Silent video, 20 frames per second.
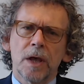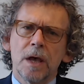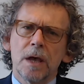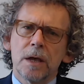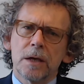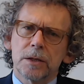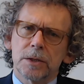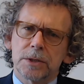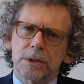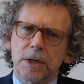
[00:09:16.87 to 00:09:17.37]

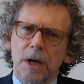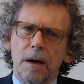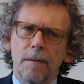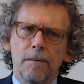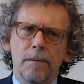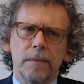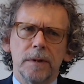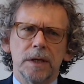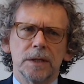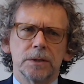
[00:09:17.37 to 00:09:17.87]

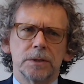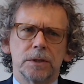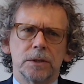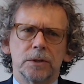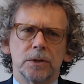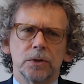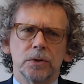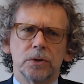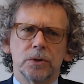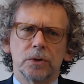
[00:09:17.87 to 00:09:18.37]
Some
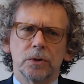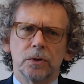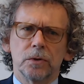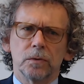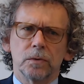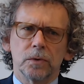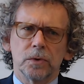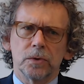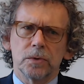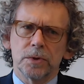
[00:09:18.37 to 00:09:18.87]
institutional
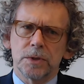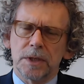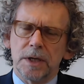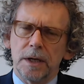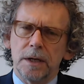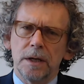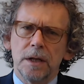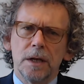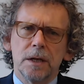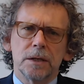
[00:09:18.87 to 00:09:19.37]
rules
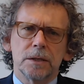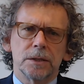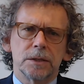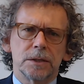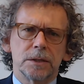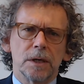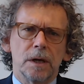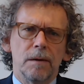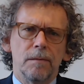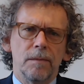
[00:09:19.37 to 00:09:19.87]
and
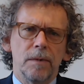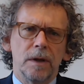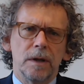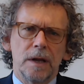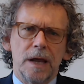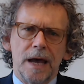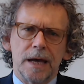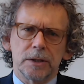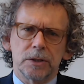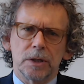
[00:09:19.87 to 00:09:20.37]
some
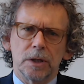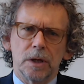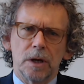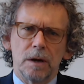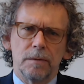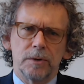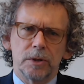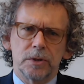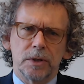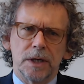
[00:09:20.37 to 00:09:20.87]
national
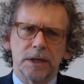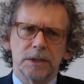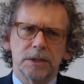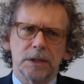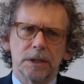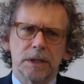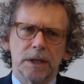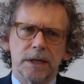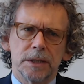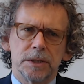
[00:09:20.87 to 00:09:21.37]

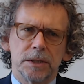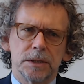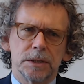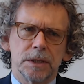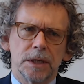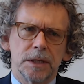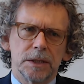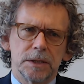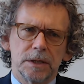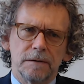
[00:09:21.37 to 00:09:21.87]
arbitration
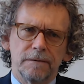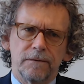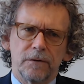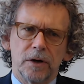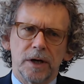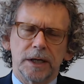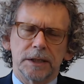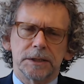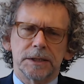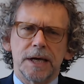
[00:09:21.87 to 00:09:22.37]
legislation,
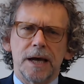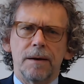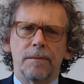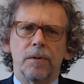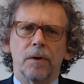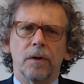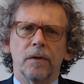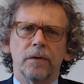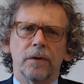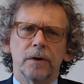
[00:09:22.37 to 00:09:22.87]
for
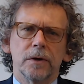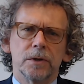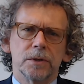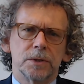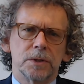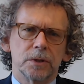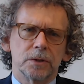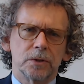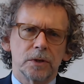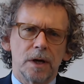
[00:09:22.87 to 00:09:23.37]
example, the
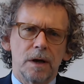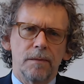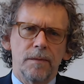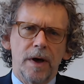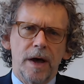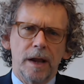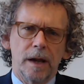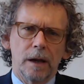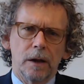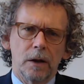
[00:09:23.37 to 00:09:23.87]
UNCITRAL
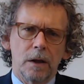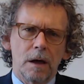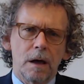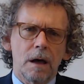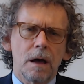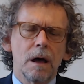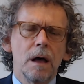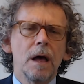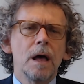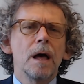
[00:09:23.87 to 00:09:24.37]
model
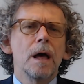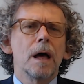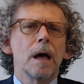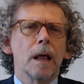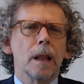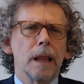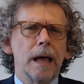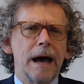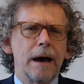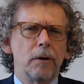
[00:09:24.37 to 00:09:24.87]
law,
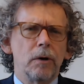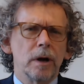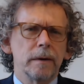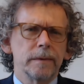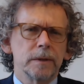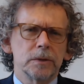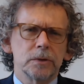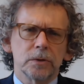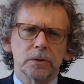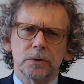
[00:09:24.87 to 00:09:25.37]
allow
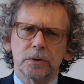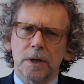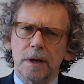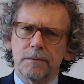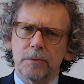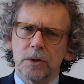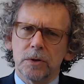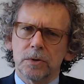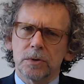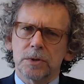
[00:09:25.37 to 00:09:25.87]
arbitral
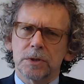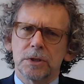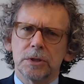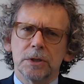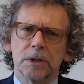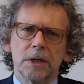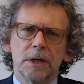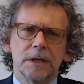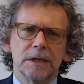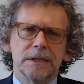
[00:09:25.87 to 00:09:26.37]
tribunals to
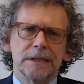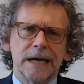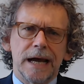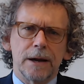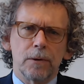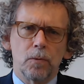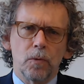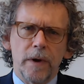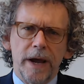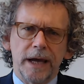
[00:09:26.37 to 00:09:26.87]

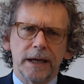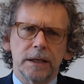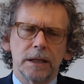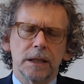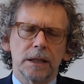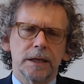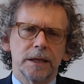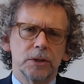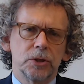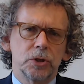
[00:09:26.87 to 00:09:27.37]

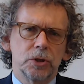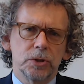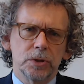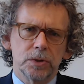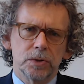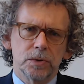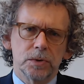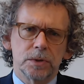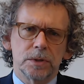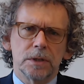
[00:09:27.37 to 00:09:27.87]
directly
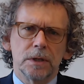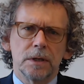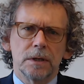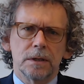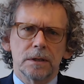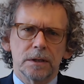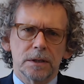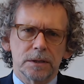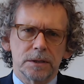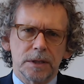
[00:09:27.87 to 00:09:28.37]
choose
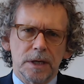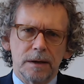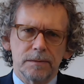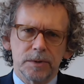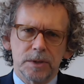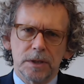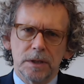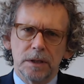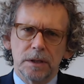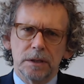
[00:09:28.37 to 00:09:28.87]
the
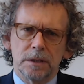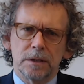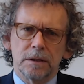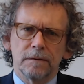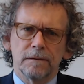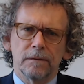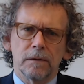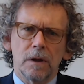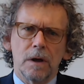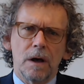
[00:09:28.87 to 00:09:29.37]

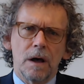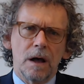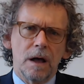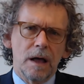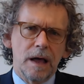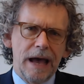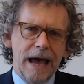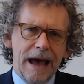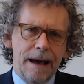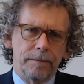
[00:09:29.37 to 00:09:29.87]
substantive law
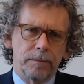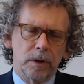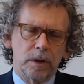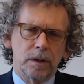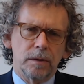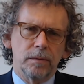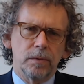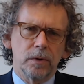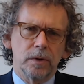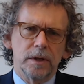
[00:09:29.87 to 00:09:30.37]

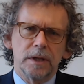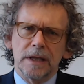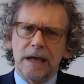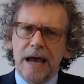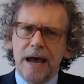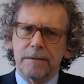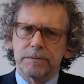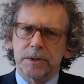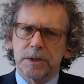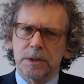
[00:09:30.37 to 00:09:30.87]
applicable in the
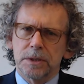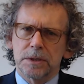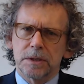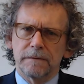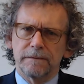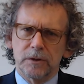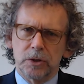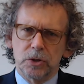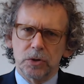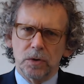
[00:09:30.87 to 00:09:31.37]
absence of
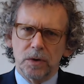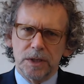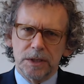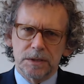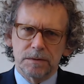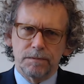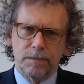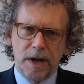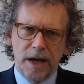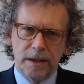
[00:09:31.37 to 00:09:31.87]
a choice
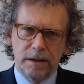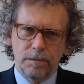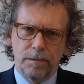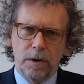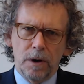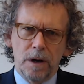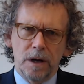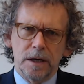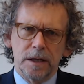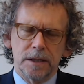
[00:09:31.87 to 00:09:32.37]
by the
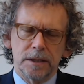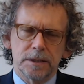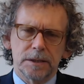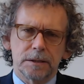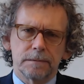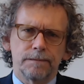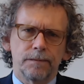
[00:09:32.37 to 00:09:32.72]
parties.